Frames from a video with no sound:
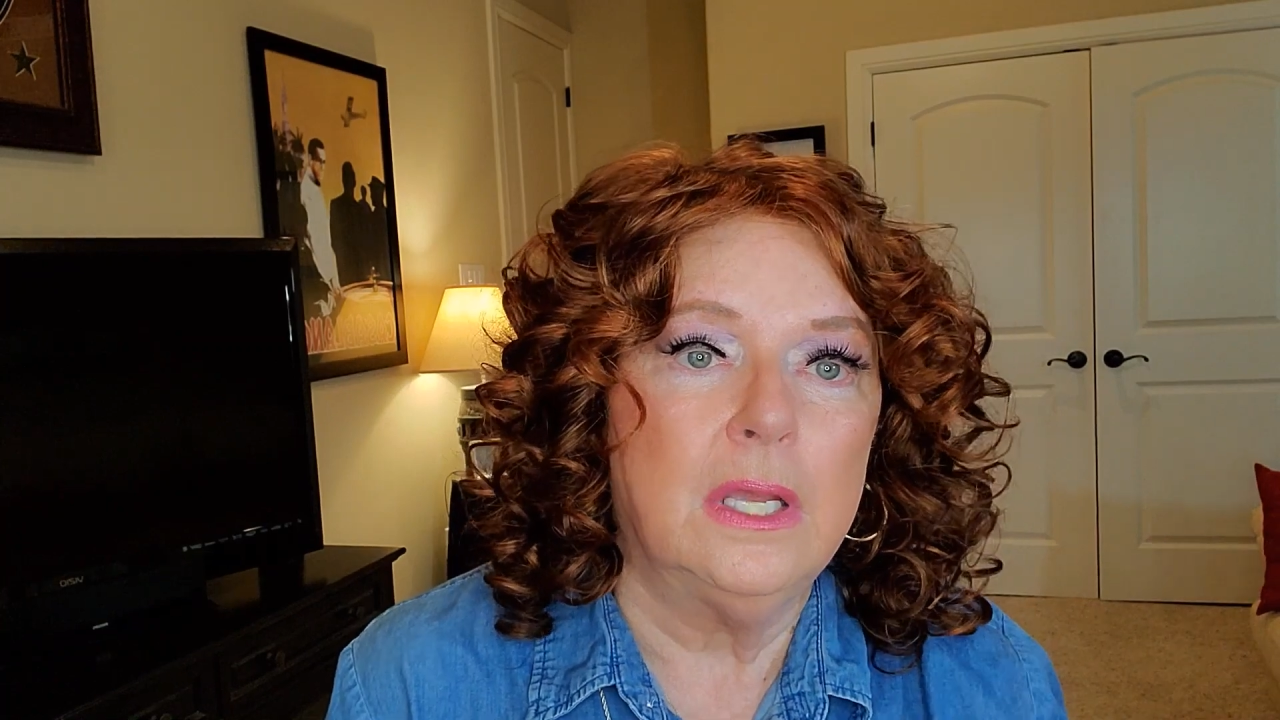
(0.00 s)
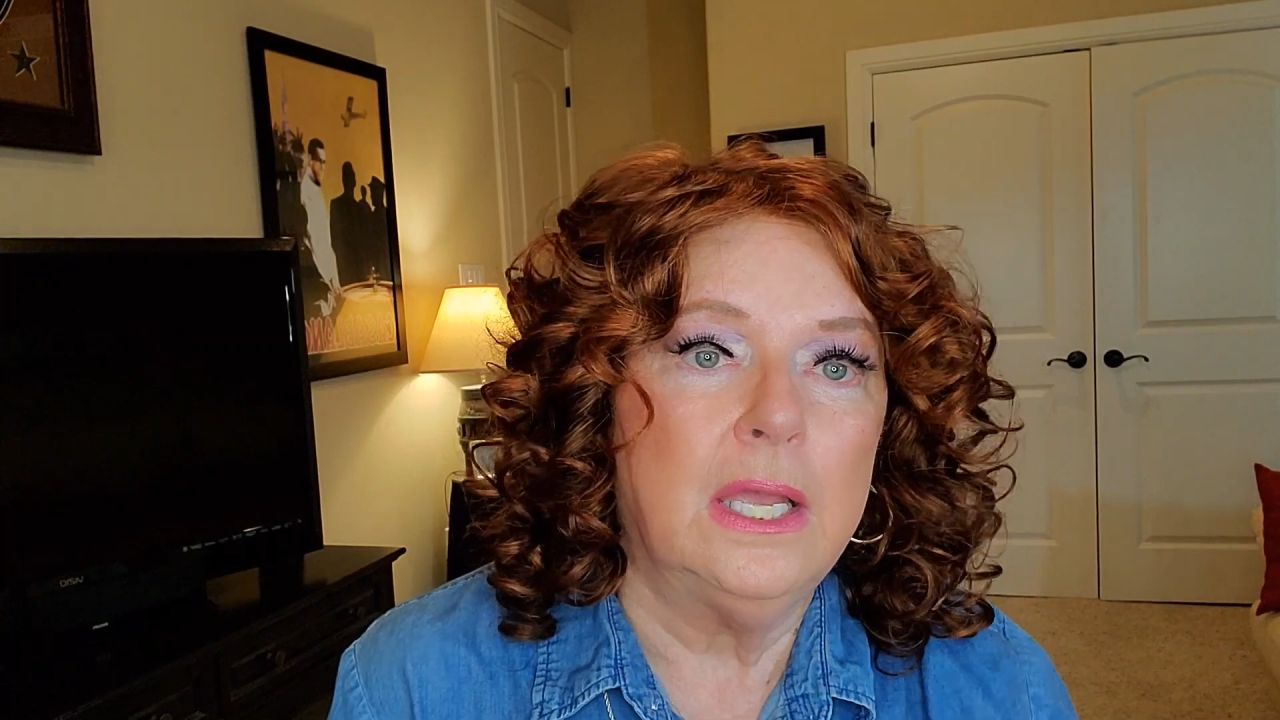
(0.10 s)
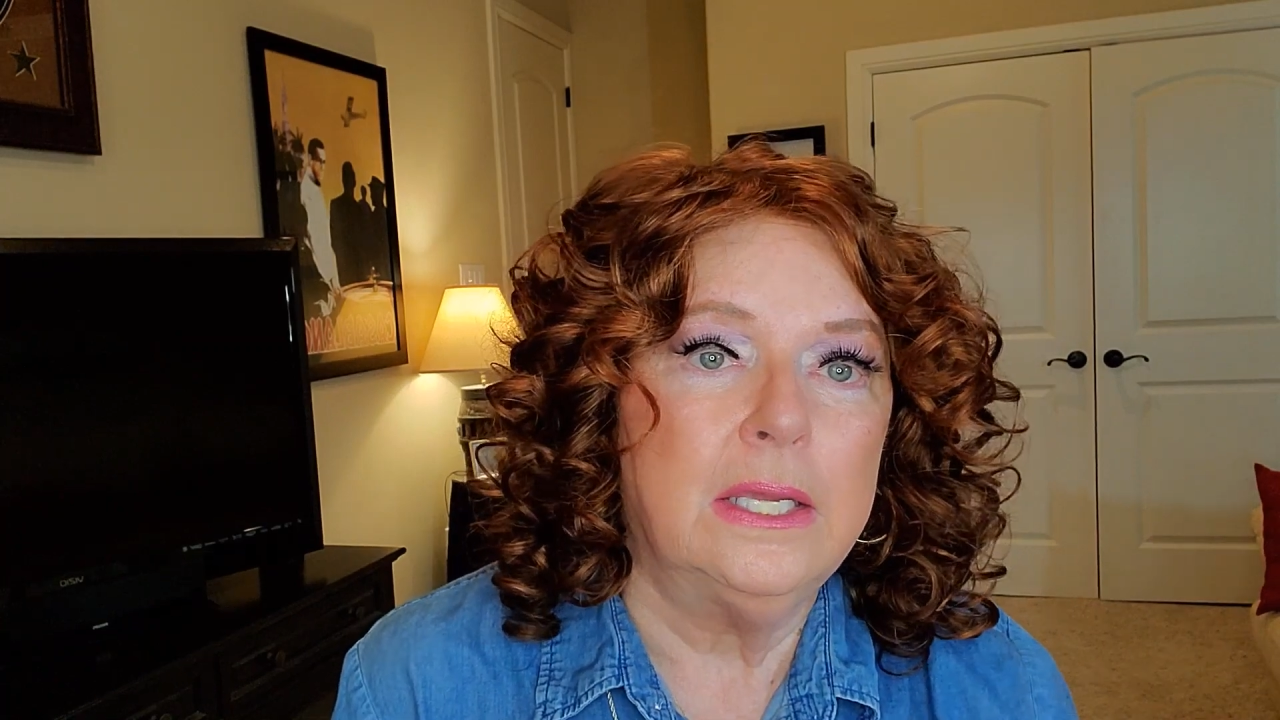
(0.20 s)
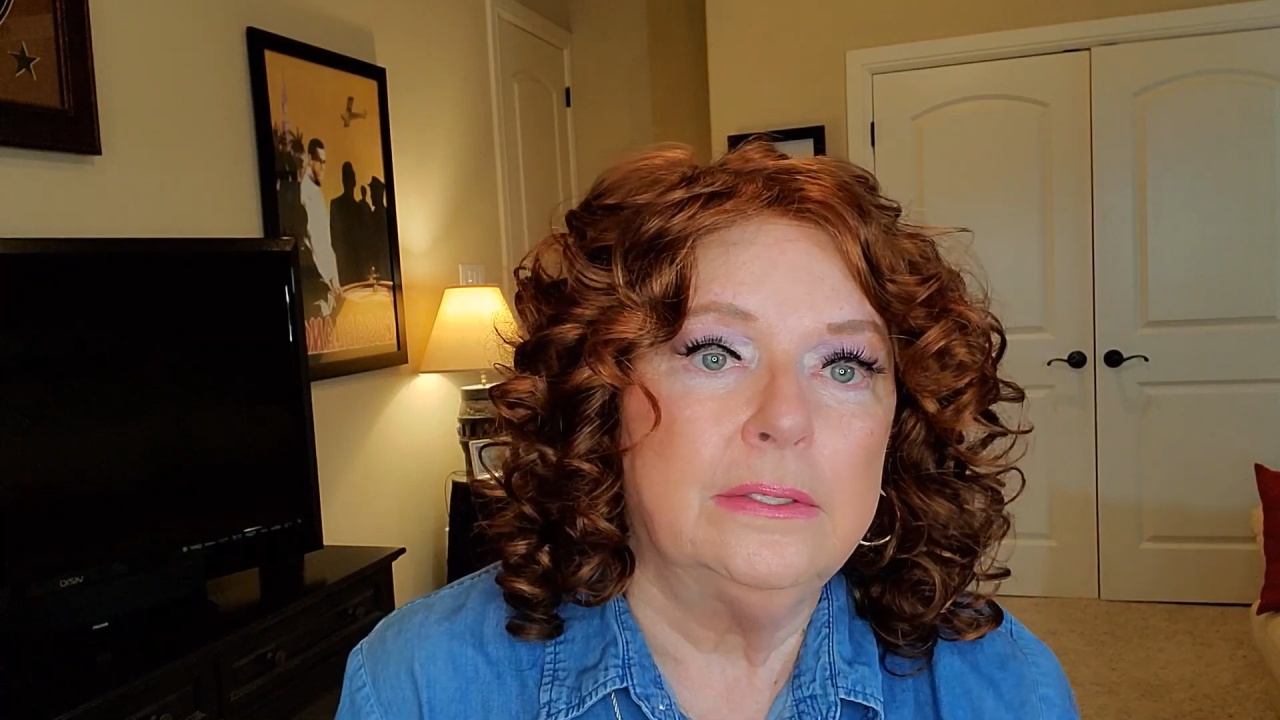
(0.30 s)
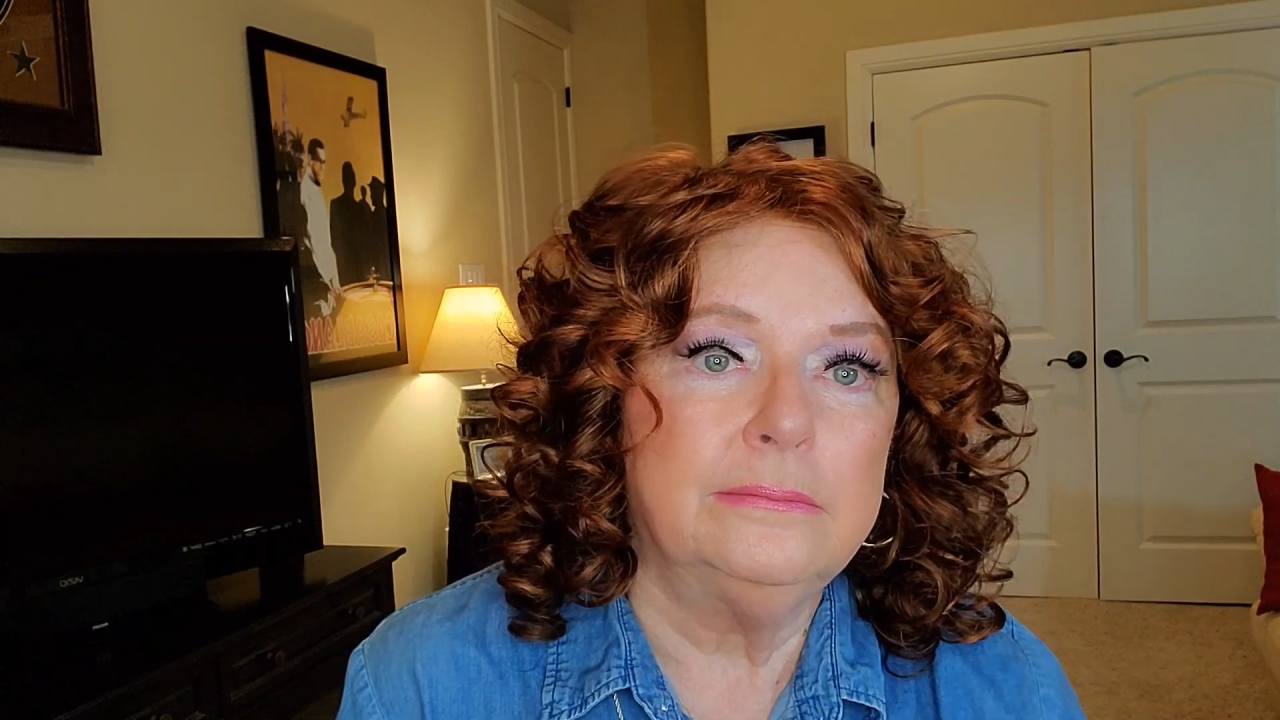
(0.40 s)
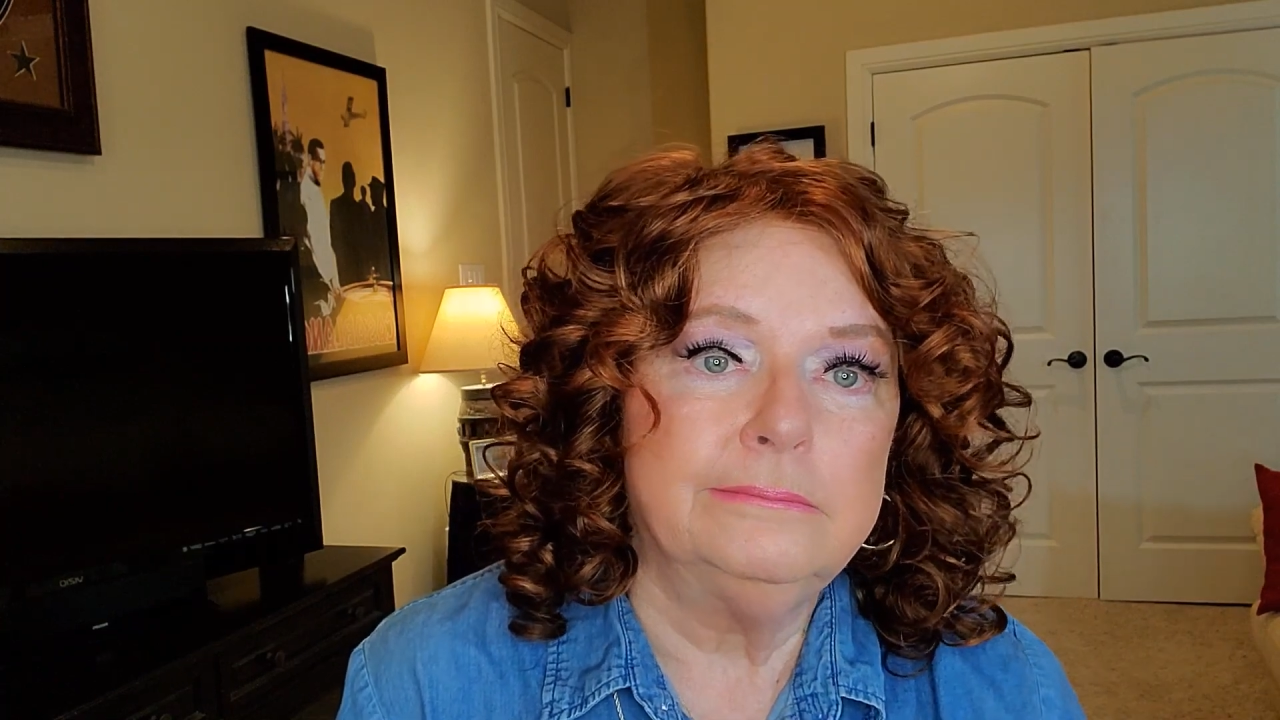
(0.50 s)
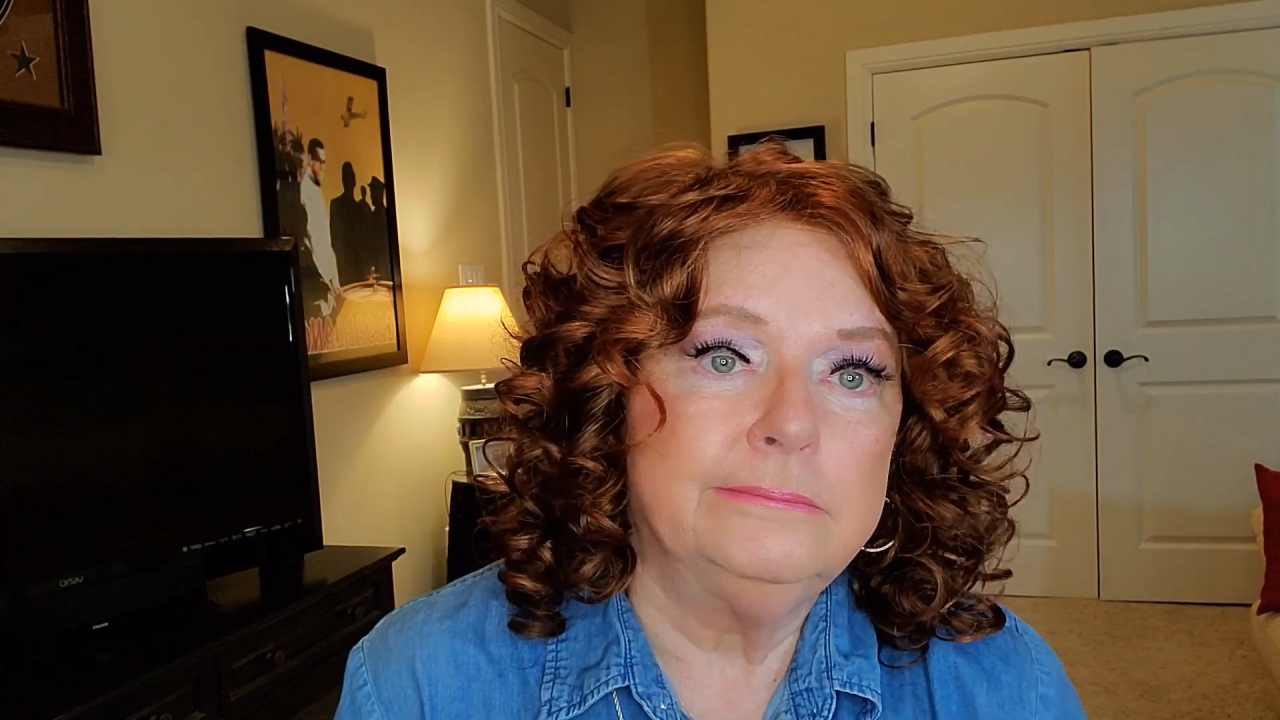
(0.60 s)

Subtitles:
and,